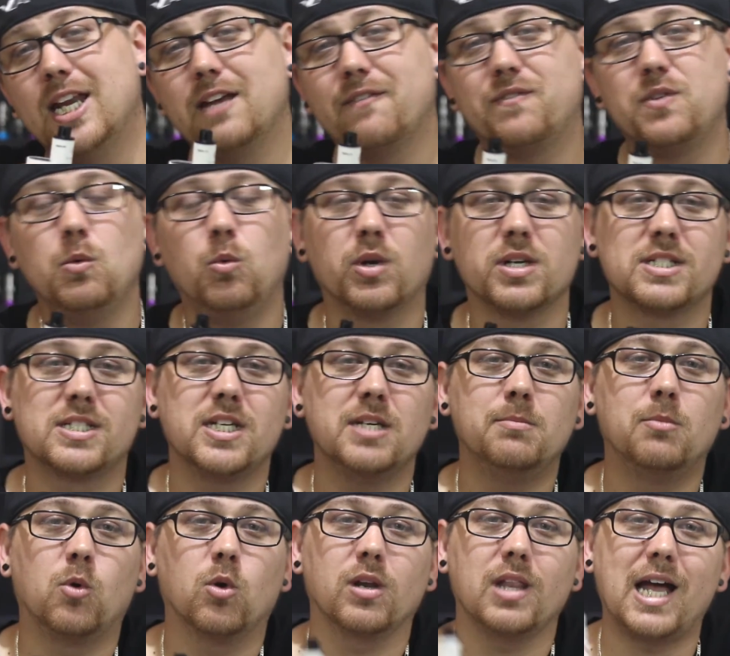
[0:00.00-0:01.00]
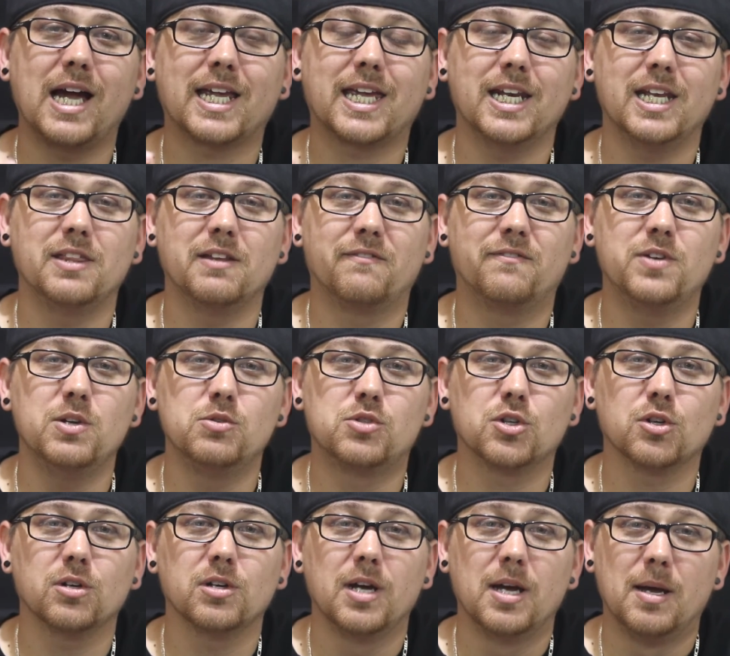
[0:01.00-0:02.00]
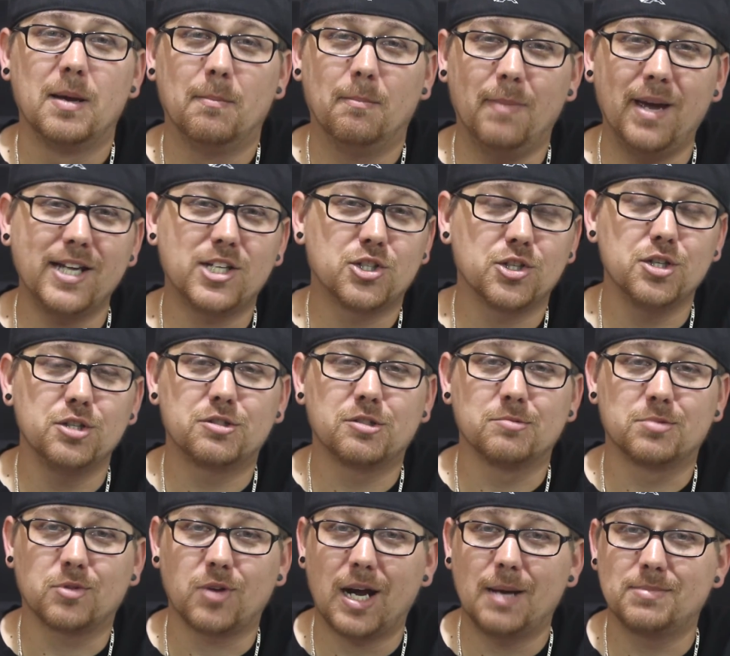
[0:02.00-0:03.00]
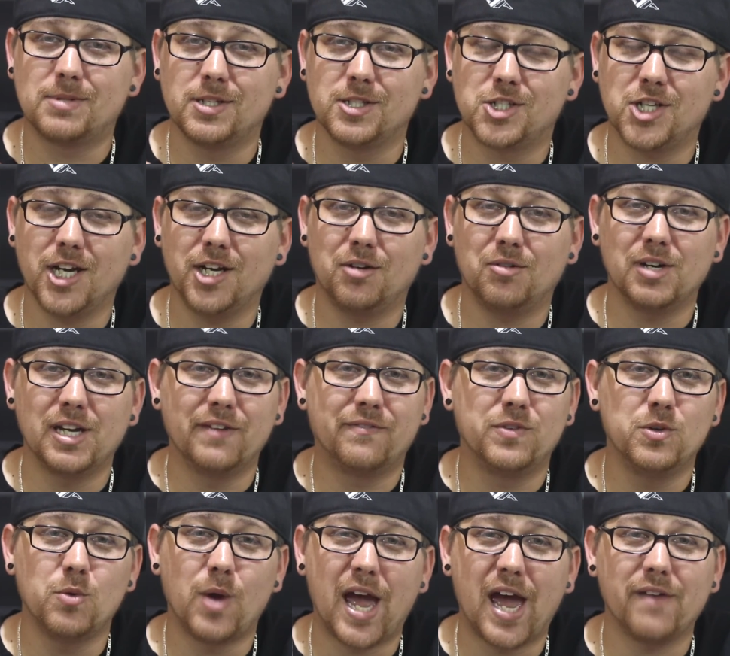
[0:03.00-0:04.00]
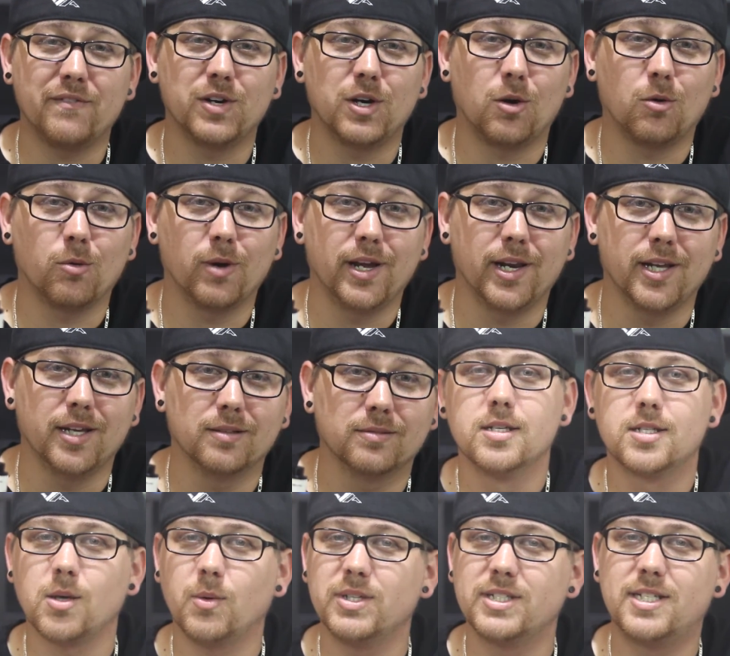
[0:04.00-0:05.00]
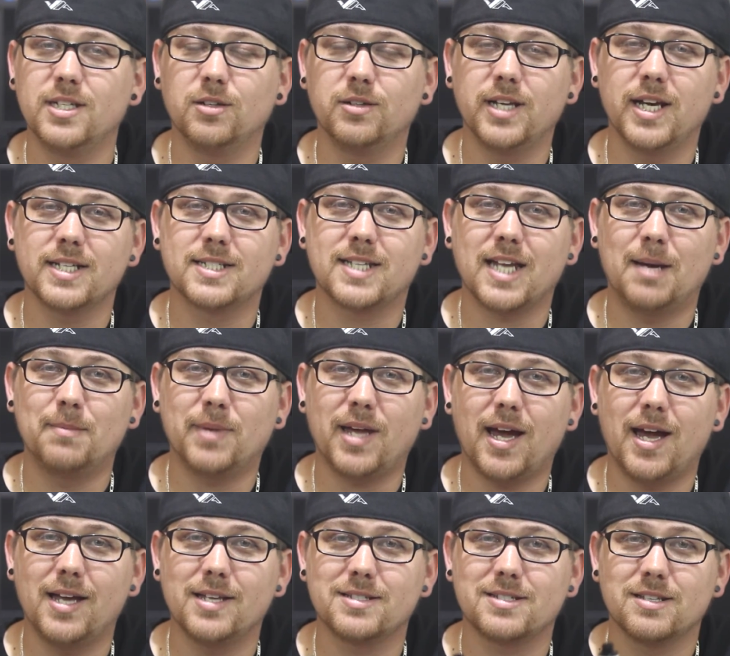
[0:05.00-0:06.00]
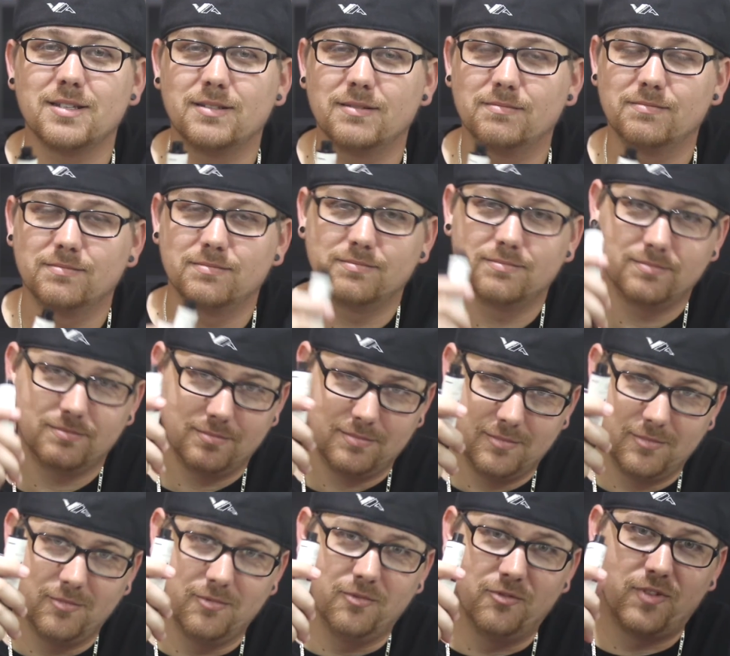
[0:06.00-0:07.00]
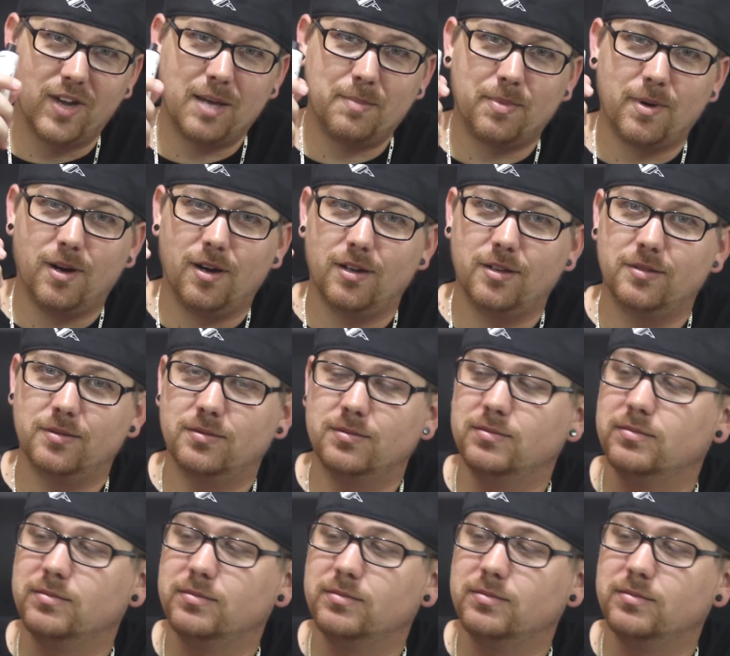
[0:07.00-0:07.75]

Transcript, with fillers: if you want to see more like it in the future, make sure you subscribe to the channel if you haven't already. So until next time, guys, vape on.